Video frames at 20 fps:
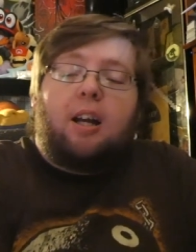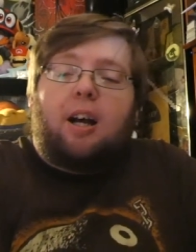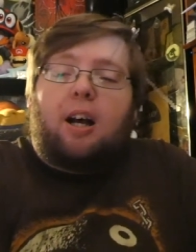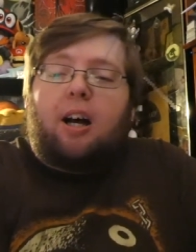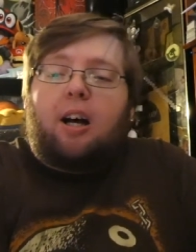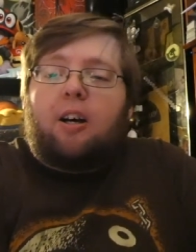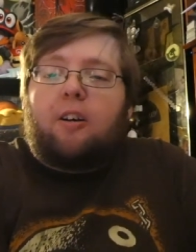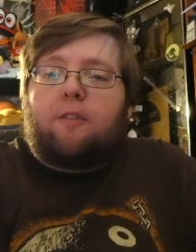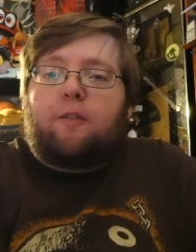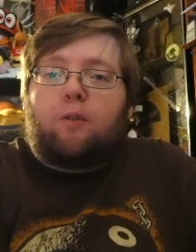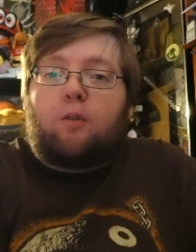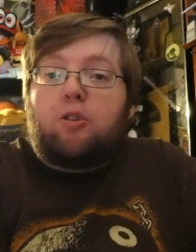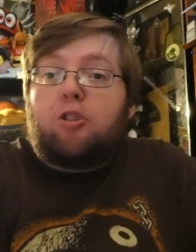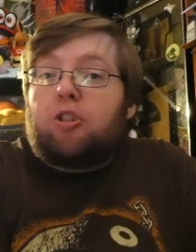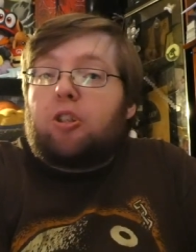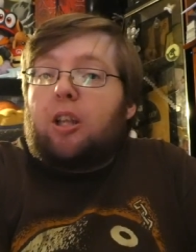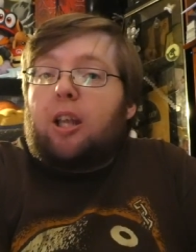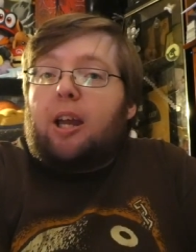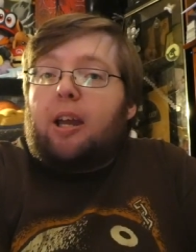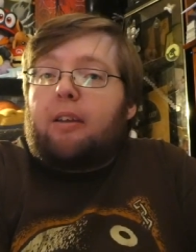uh, for
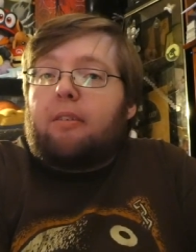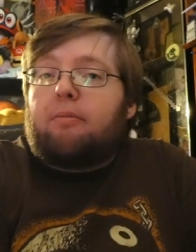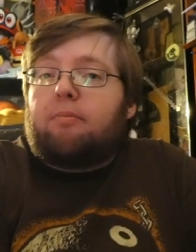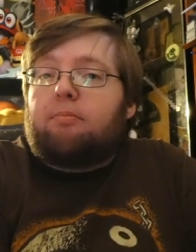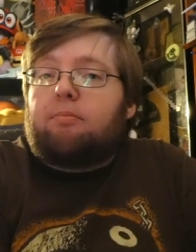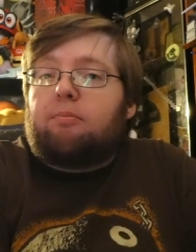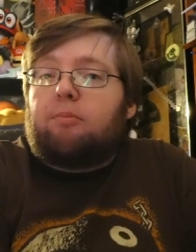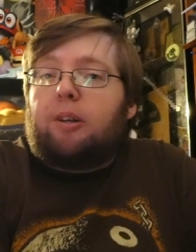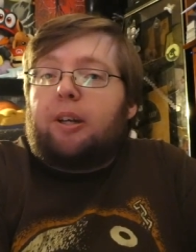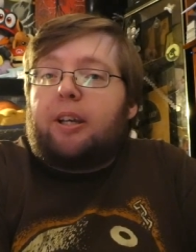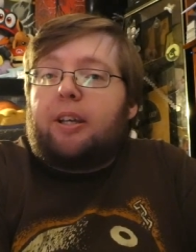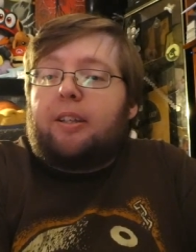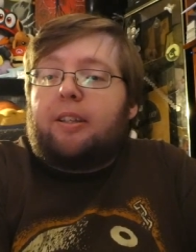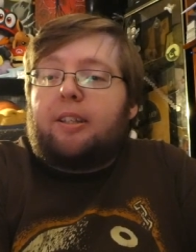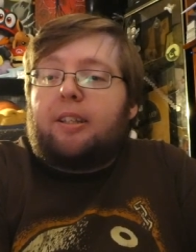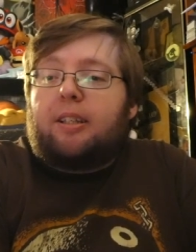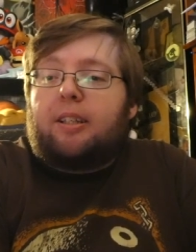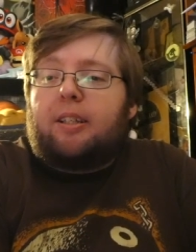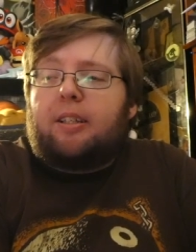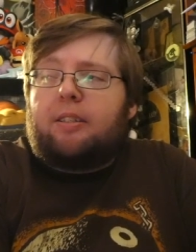July, when
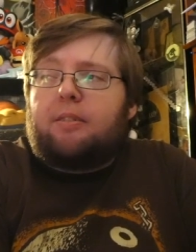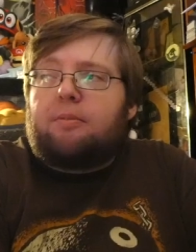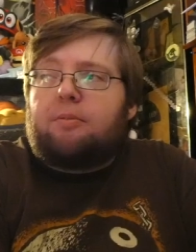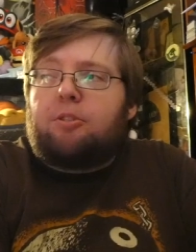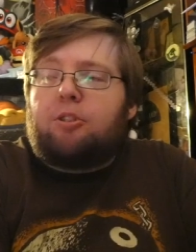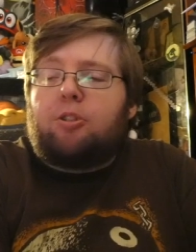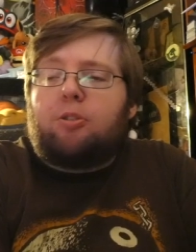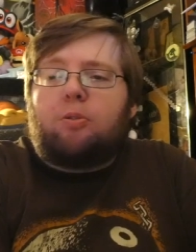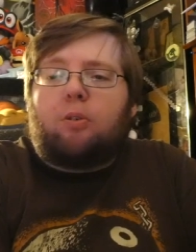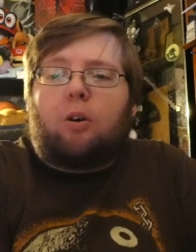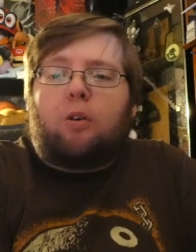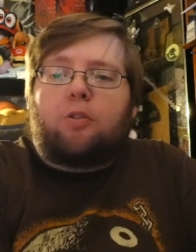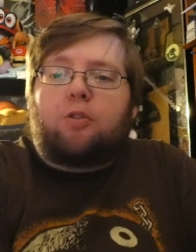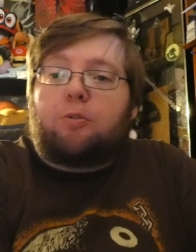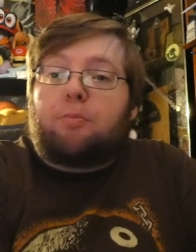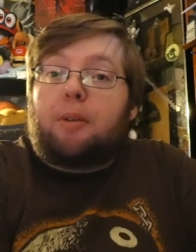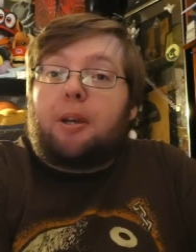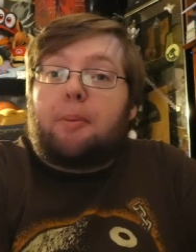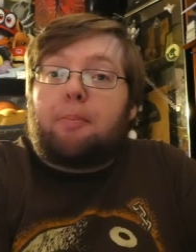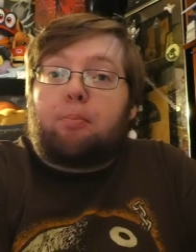the new
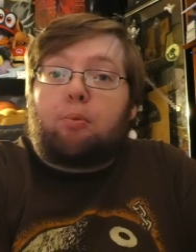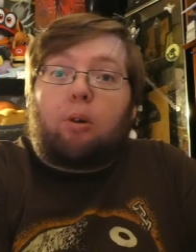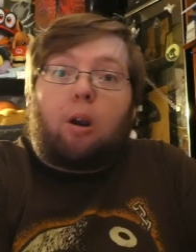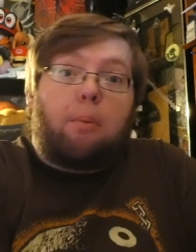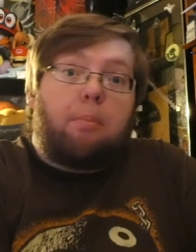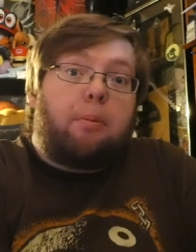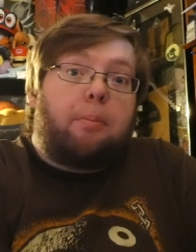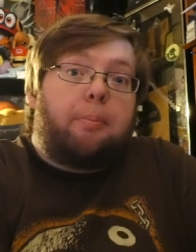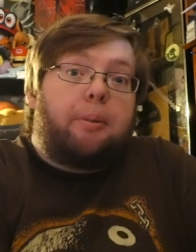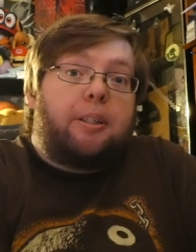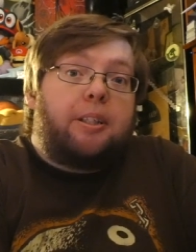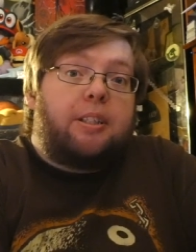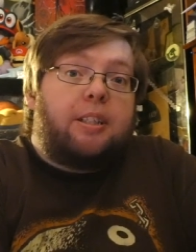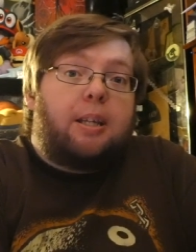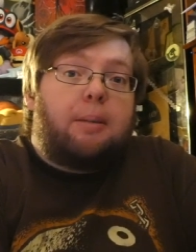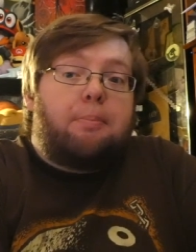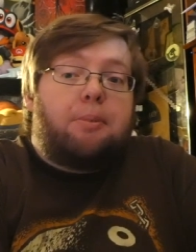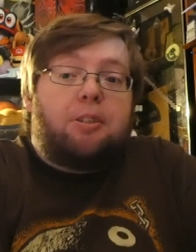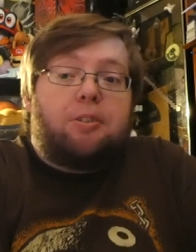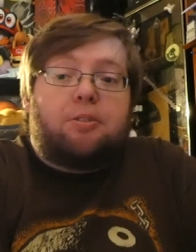Ultraman probably
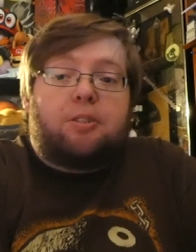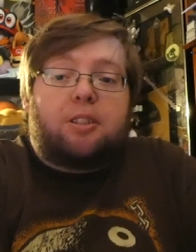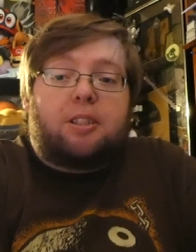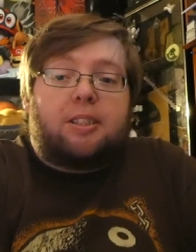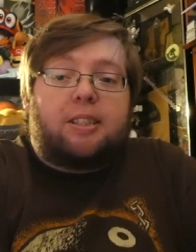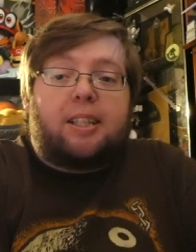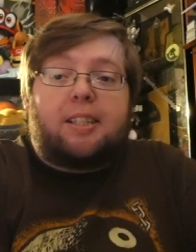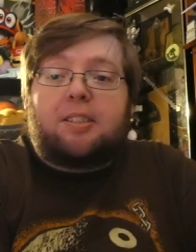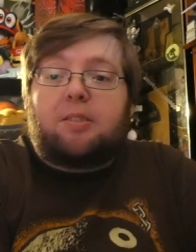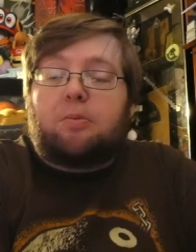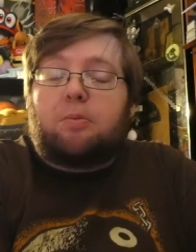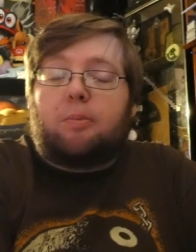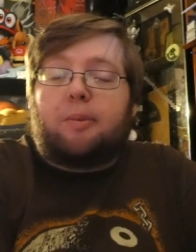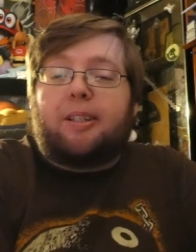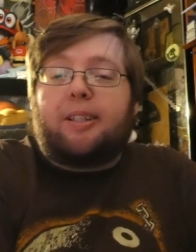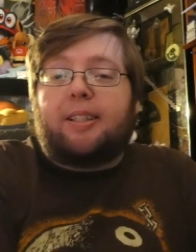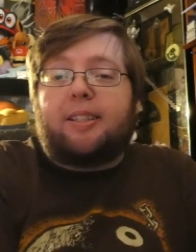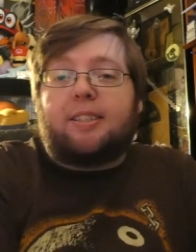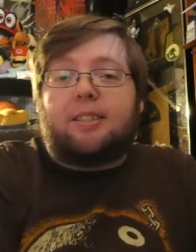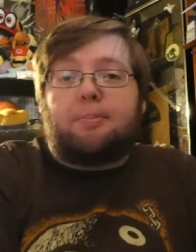debuts, because that's
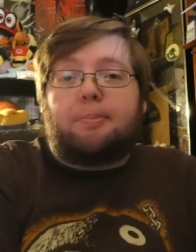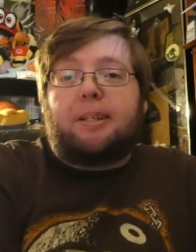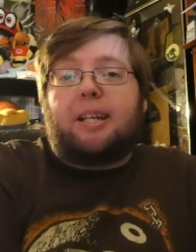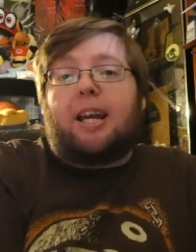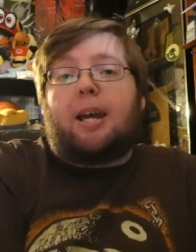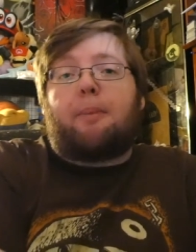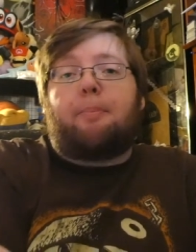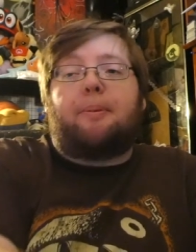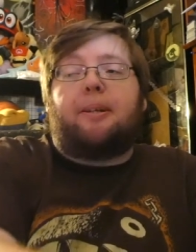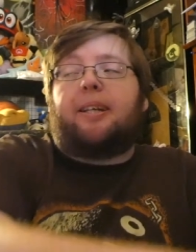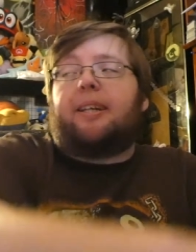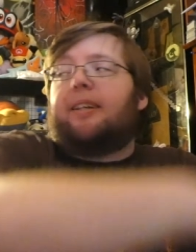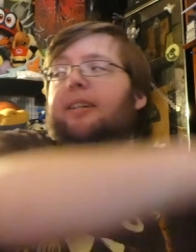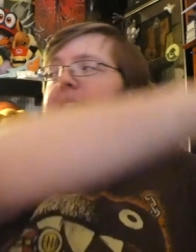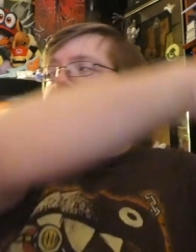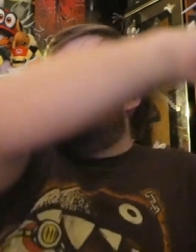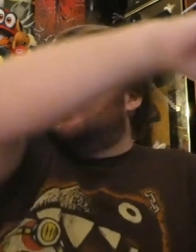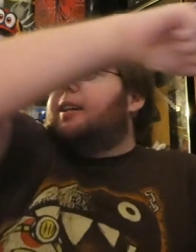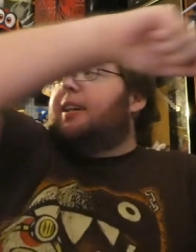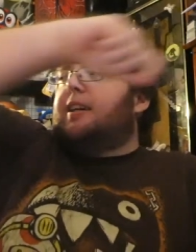when it's been happening
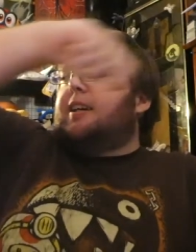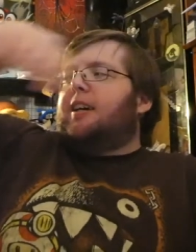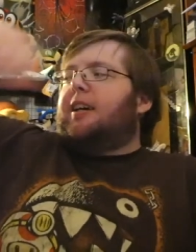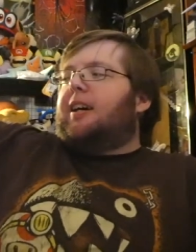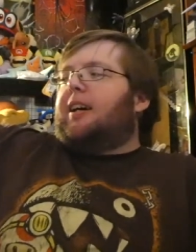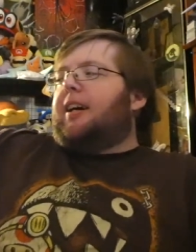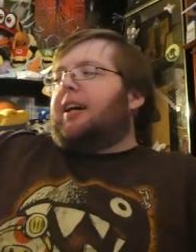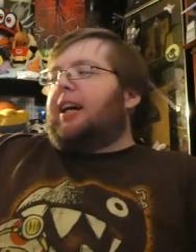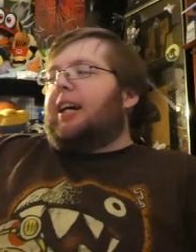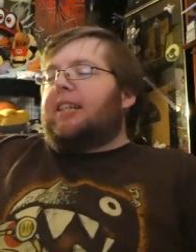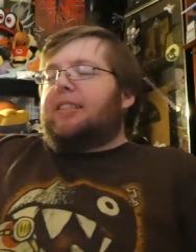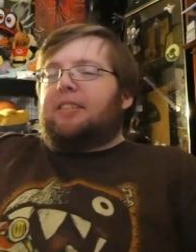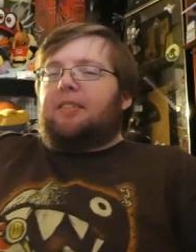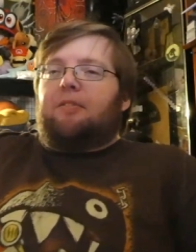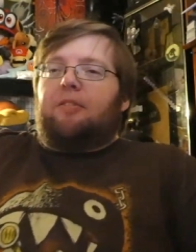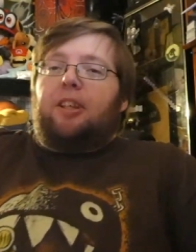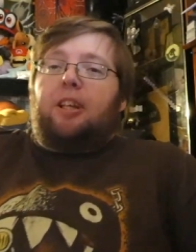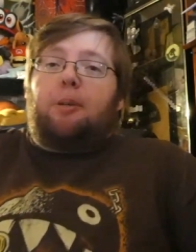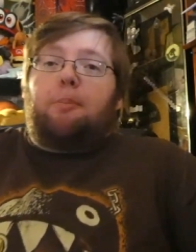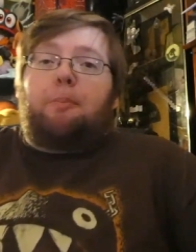uh, as
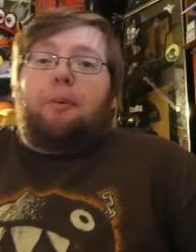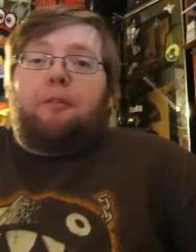of late.